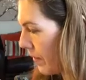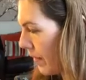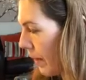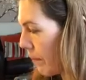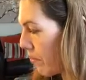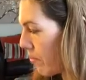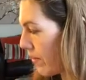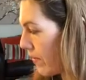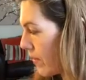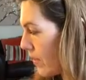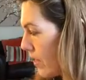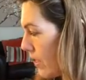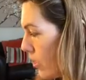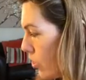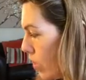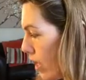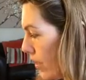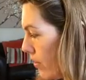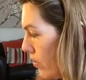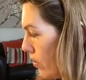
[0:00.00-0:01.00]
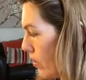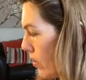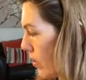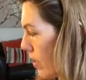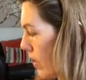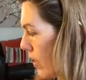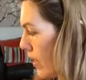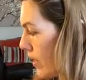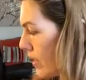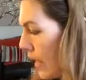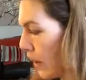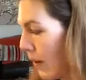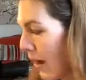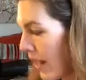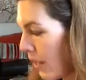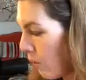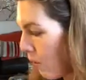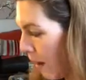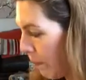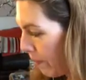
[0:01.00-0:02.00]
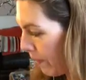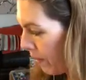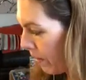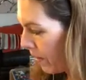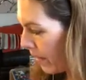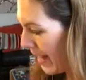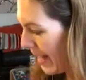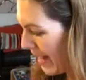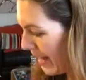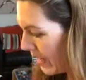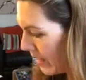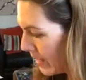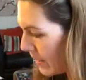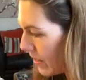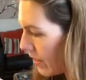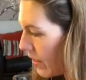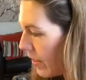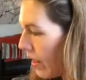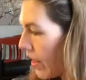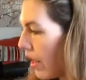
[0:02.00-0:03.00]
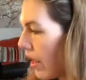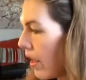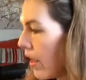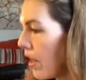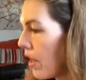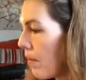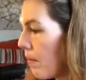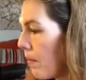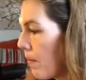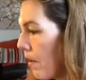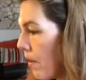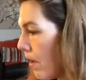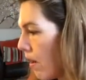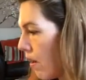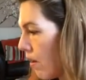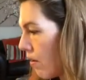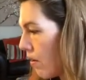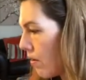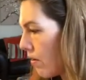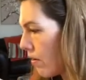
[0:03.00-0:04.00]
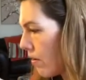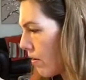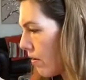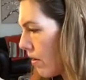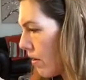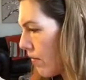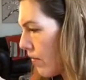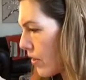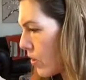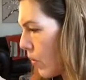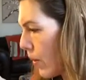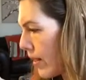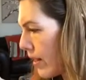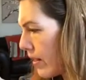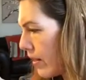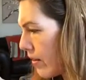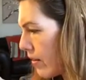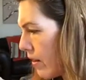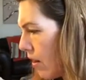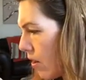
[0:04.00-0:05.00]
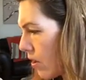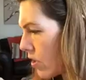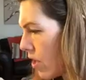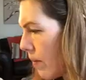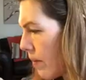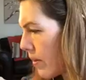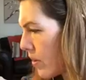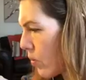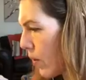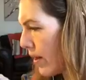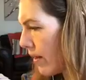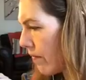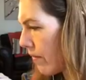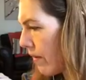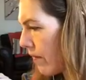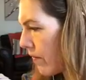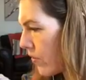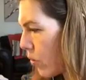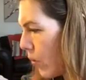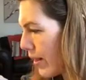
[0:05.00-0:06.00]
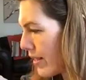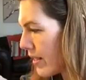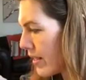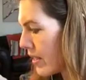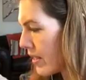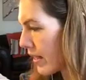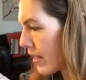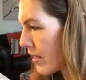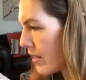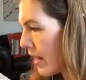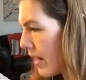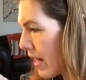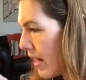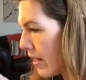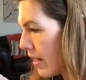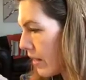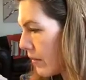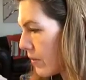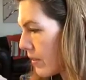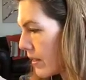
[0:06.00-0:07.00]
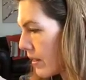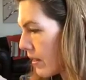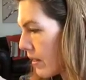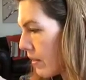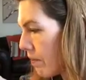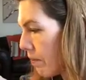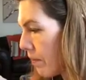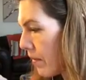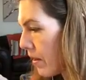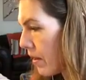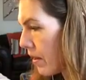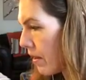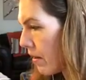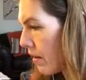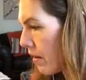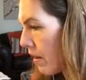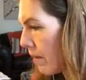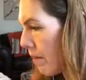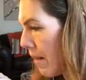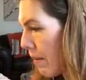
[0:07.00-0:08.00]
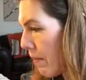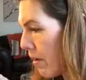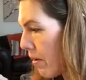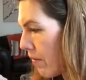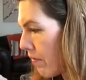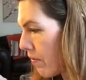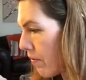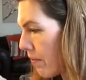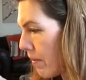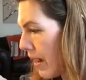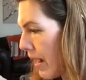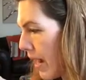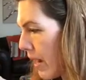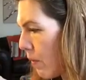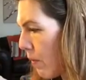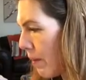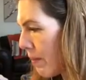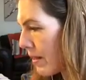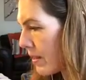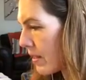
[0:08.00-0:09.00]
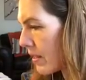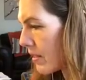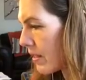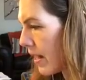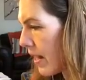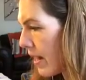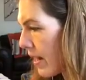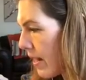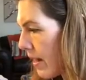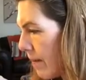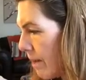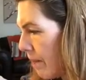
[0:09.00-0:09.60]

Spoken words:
privacy shield. So Aweber is. On the October 25th, 2016, there was a memo from Aweber to say